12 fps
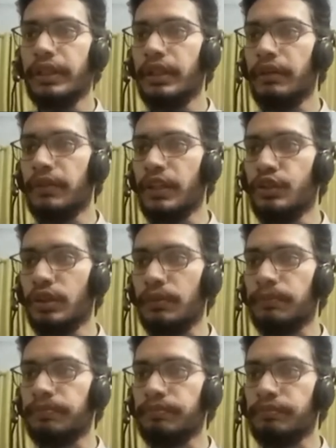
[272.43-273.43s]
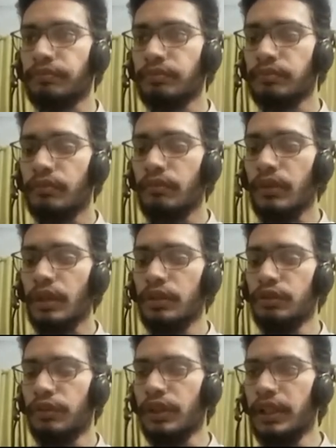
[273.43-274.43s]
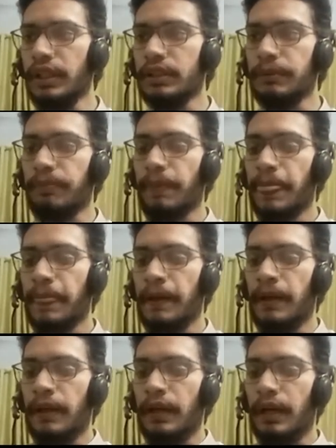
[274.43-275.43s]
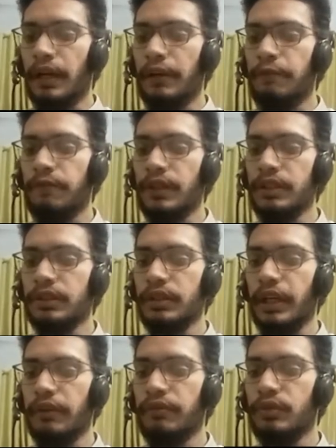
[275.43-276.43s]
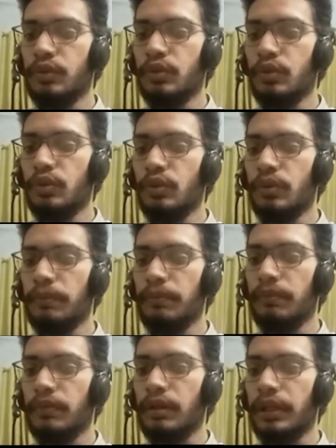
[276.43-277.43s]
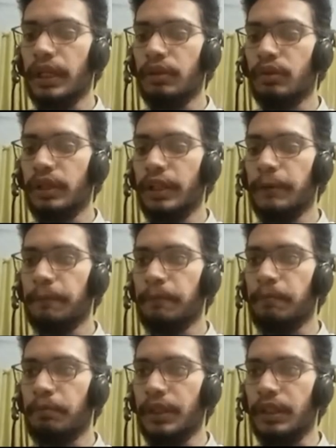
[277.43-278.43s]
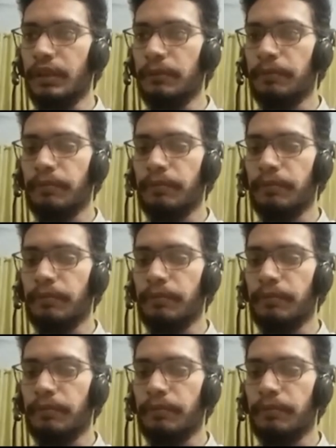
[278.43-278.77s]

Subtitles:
deviation. So for this, I first have to calculate mean.